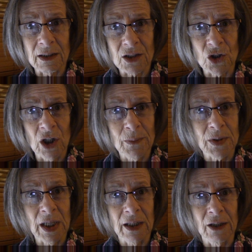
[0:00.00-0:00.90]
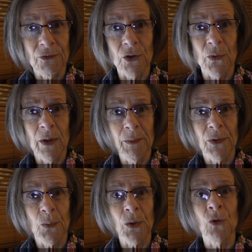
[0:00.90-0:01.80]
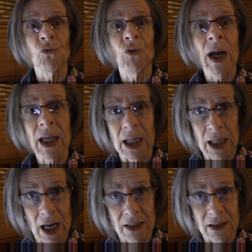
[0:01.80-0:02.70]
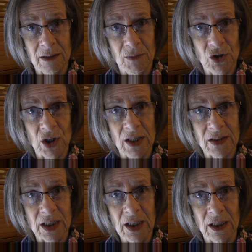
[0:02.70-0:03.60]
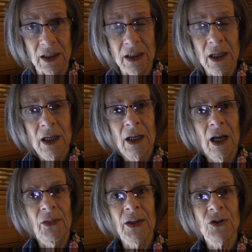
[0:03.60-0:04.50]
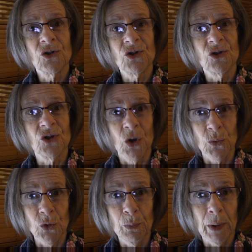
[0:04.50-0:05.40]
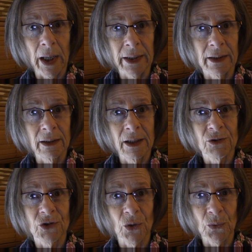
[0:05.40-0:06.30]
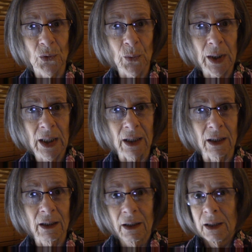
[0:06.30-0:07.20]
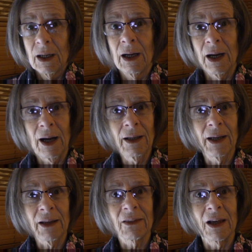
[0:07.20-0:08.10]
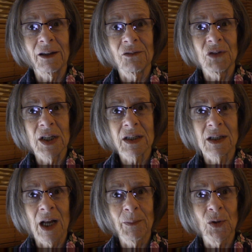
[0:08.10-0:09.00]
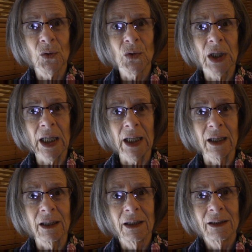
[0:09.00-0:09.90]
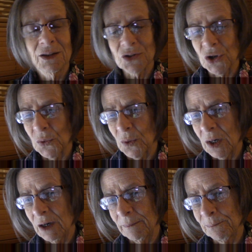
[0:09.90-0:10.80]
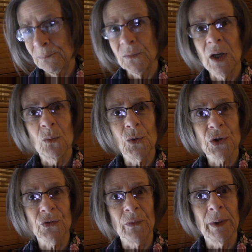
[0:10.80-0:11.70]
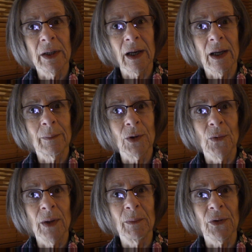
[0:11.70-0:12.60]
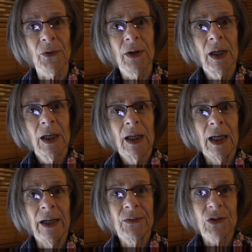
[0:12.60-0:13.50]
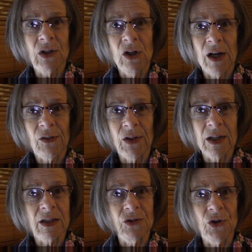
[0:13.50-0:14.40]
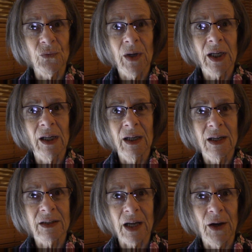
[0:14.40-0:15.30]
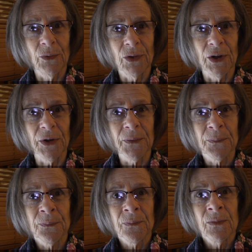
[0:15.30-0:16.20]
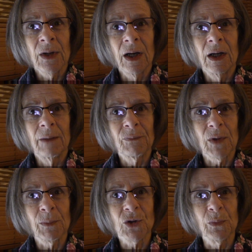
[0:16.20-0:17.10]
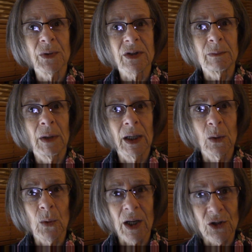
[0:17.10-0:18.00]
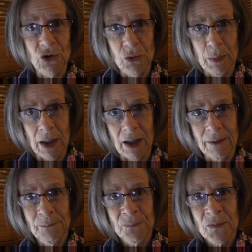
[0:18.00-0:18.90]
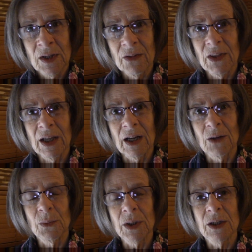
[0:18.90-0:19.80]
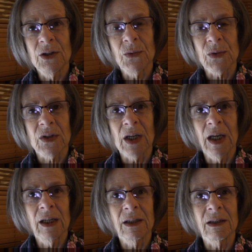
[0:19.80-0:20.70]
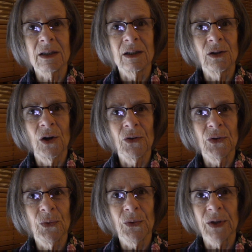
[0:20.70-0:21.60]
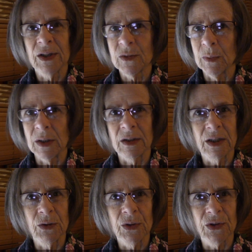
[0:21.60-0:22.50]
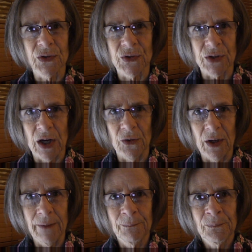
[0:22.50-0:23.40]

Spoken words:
That's all I'm saying. If your grandmother wouldn't recognize it, much less eat it, then don't you buy it and don't you eat it. I like that advice, and I'm an old lady, so that works for me, and I am a grandmother, and there's a lot of things I don't recognize out there. I'm so busy buying what I do buy that I really don't scan to see all the new things, but the cereals are scary